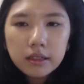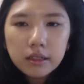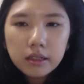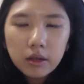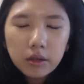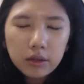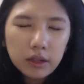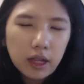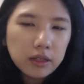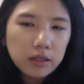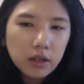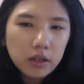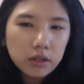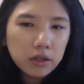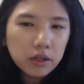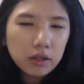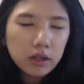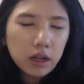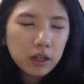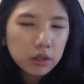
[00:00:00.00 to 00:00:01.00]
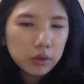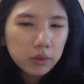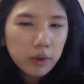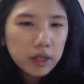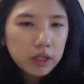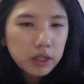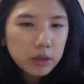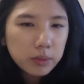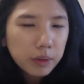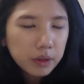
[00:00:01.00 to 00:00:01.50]
So that's also another
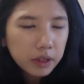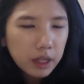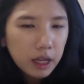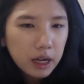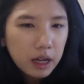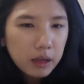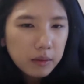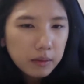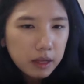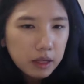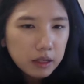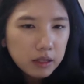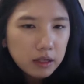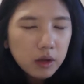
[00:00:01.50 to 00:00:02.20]
way to put that name in.